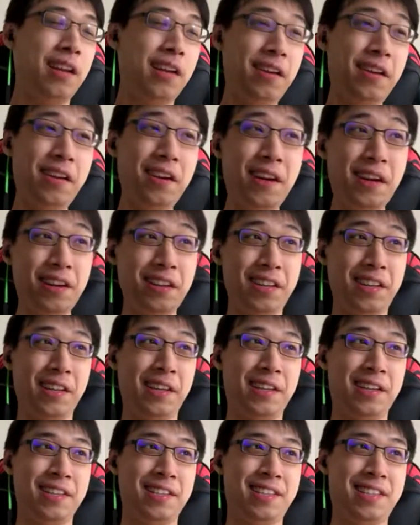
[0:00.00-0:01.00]
Another
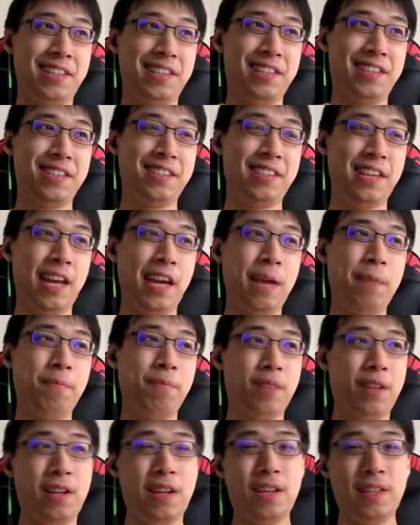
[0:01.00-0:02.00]
thing is like this
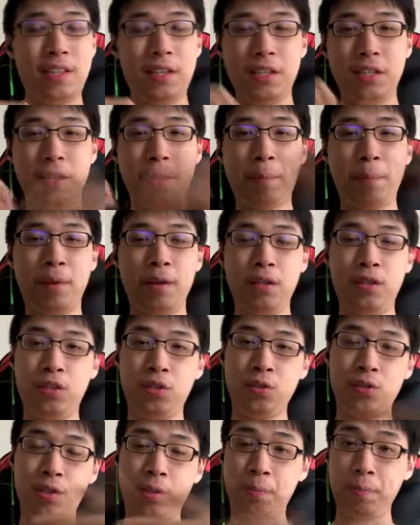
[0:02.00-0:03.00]
game, there's the ability
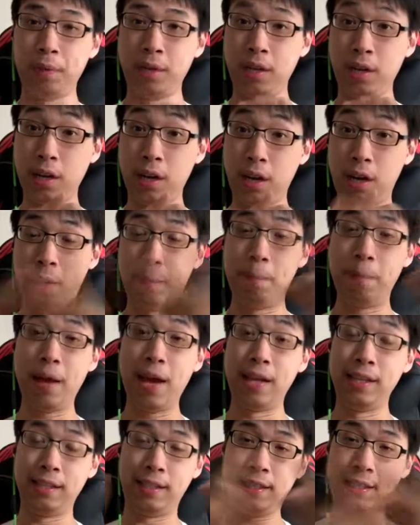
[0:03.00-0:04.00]
to speed up
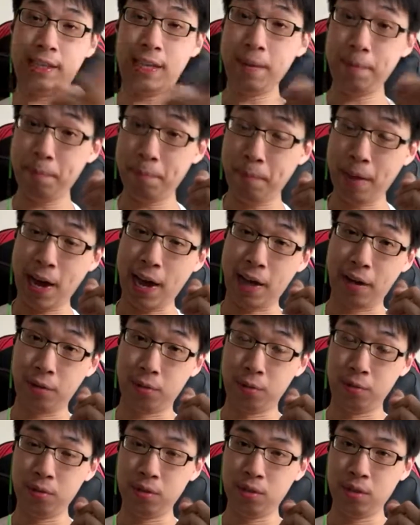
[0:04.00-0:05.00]
and skip
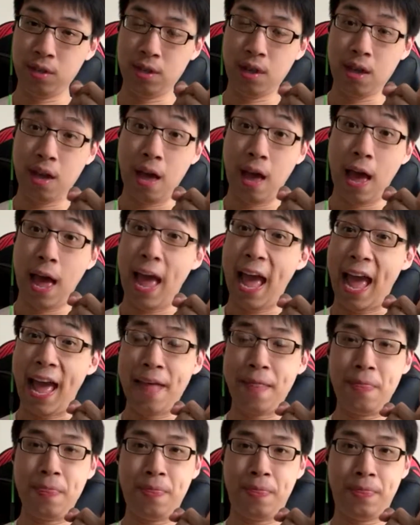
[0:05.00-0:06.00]
battles,
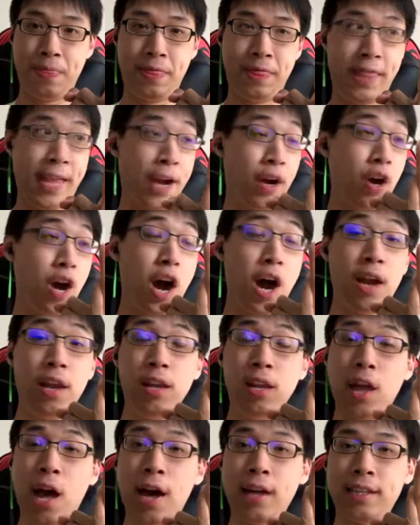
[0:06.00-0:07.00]
and they're
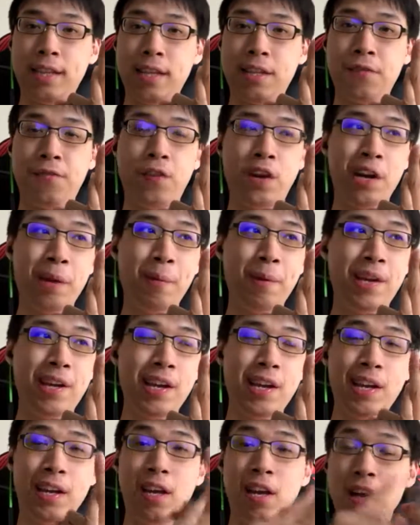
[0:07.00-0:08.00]
unlocked at the very
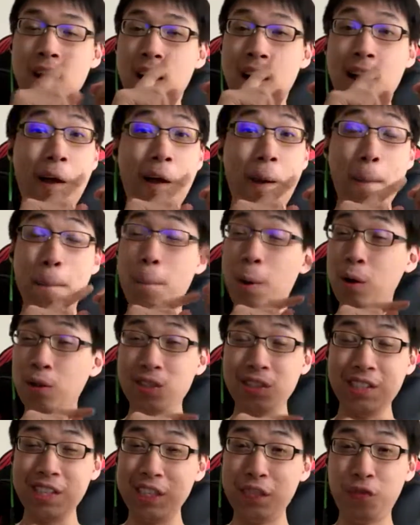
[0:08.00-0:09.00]
beginning.
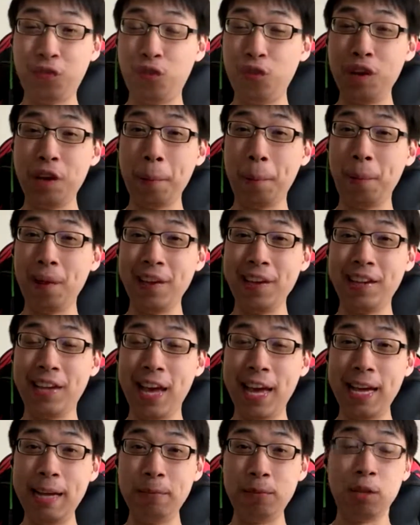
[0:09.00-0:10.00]
Most of these free-to-play
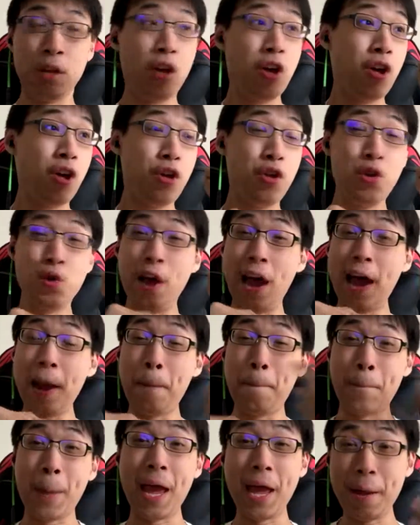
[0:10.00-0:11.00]
games, you had
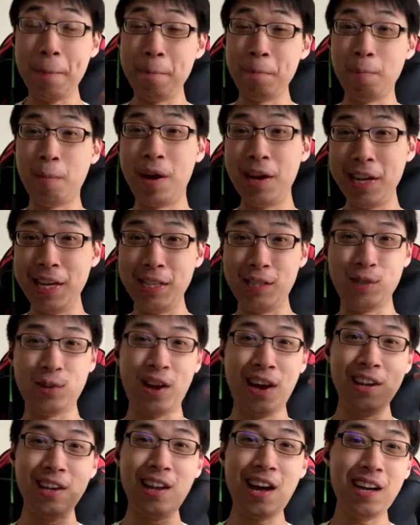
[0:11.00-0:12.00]
to pay money to
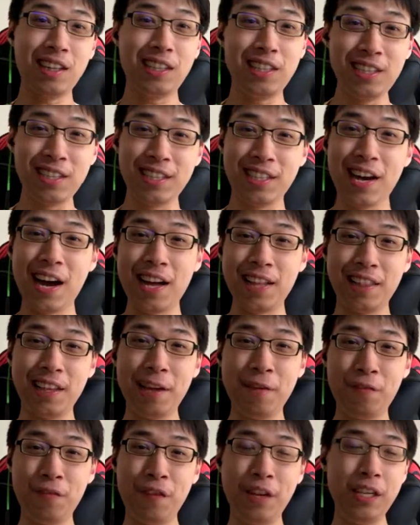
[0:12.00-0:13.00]
unlock these
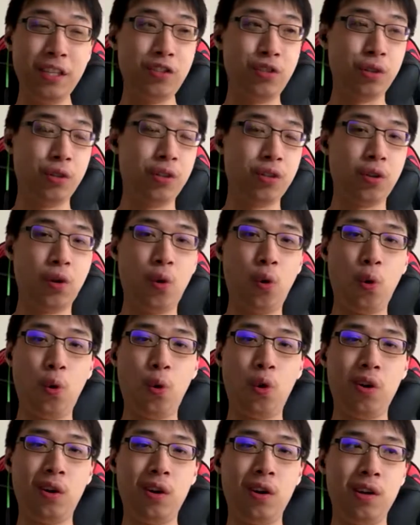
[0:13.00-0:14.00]
goddamn features,
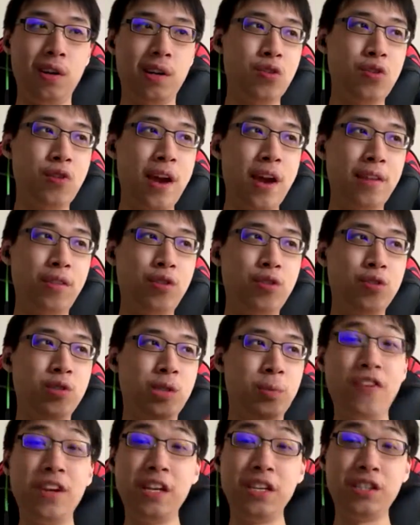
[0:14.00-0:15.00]
or you had to
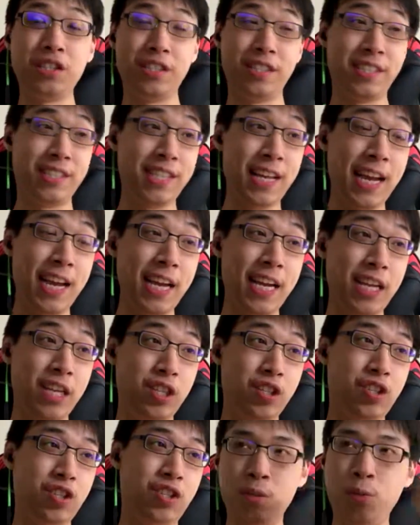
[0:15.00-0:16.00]
finish the
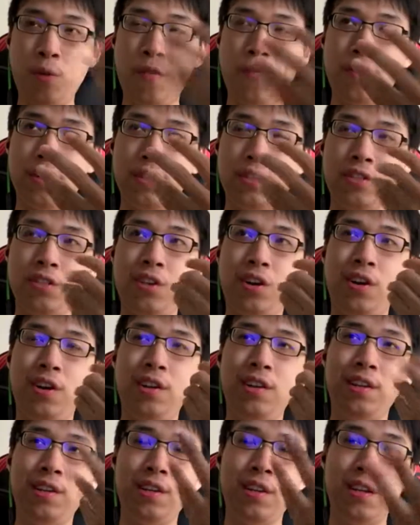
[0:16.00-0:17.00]
stage with a
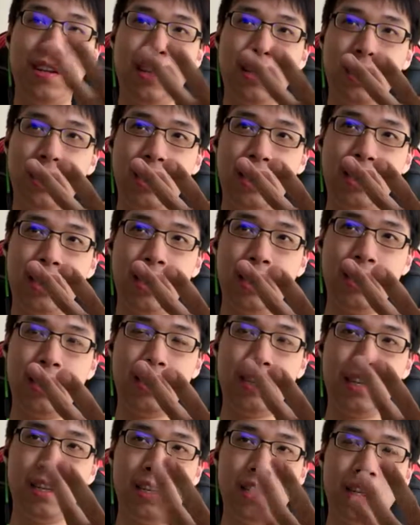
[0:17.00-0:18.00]
certain
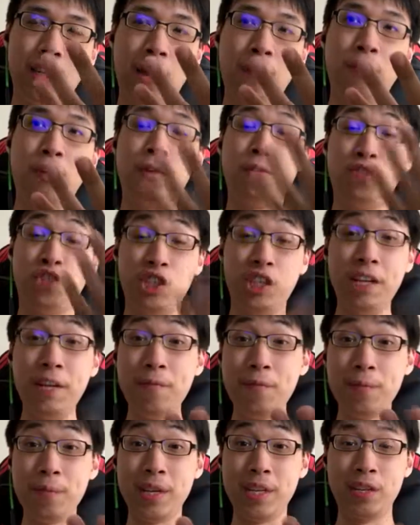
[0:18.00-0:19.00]
level of
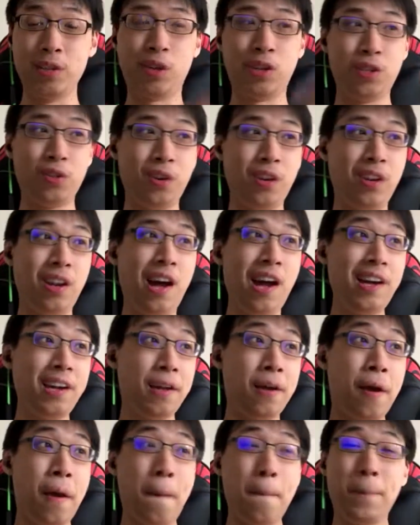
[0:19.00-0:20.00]
achievement in order to unlock
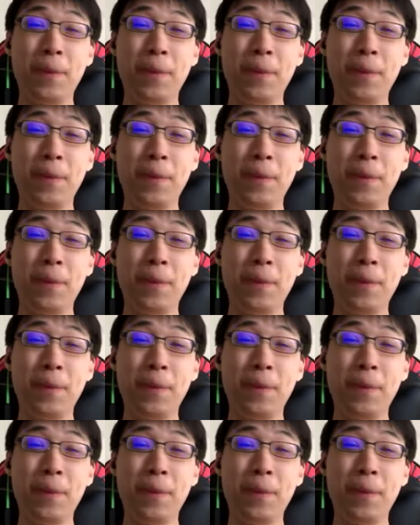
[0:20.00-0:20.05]
it.